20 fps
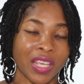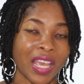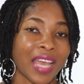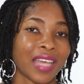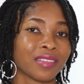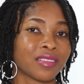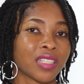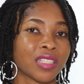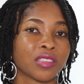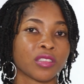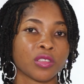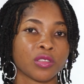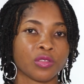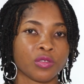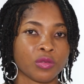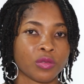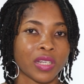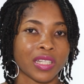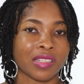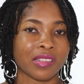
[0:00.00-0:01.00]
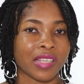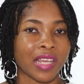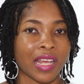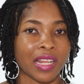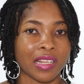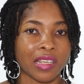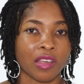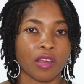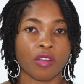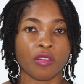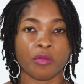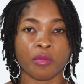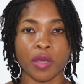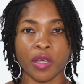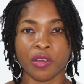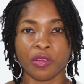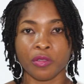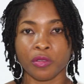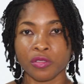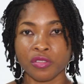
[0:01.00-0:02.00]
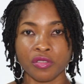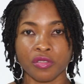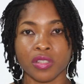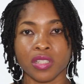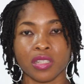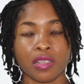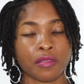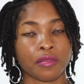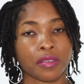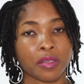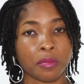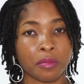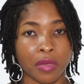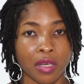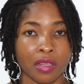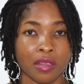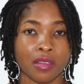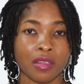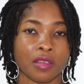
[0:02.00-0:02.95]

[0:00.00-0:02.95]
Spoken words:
I tend to do a tally of my groceries every month.